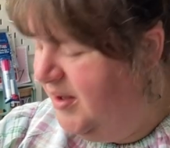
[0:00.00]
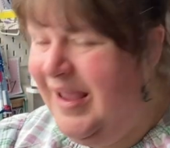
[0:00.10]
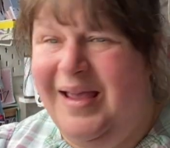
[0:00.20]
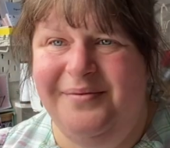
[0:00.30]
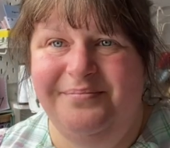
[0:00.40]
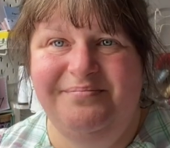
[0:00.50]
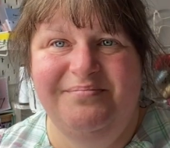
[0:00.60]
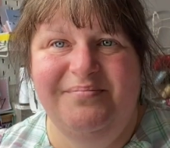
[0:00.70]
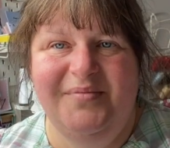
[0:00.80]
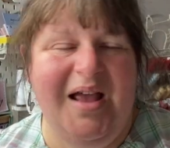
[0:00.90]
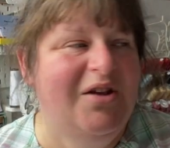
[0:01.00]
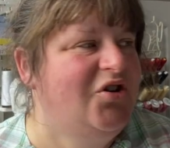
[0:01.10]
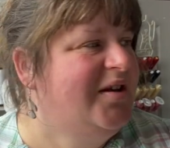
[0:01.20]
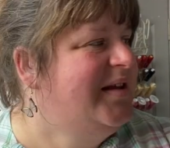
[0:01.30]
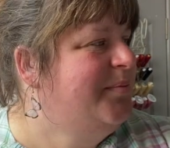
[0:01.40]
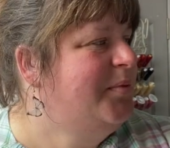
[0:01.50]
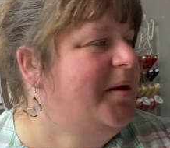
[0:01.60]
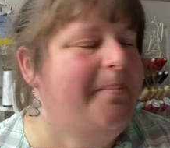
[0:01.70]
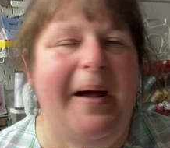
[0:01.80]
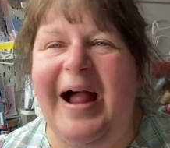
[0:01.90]
yeah, I just seem
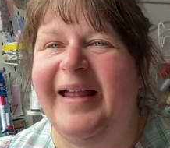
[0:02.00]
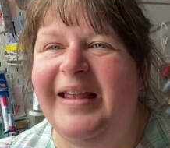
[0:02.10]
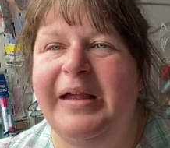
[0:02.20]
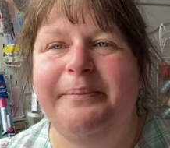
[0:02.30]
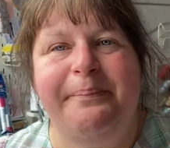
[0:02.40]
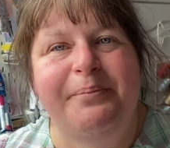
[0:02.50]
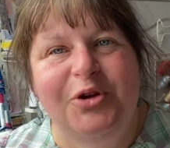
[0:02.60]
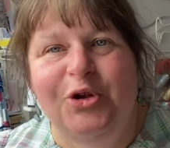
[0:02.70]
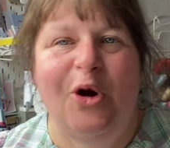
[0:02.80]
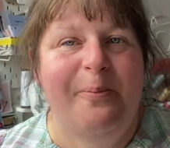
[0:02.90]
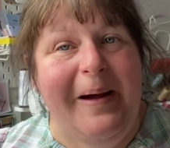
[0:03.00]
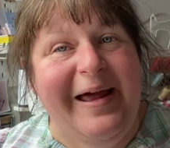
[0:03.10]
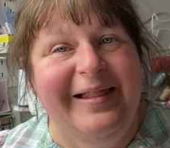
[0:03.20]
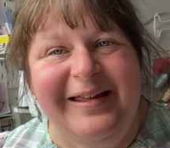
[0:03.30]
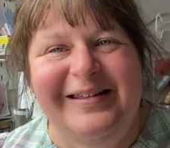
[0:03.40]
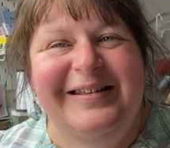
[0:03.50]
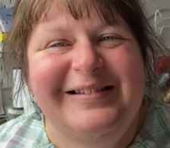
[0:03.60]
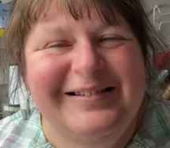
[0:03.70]
to pack, keep stockpiling.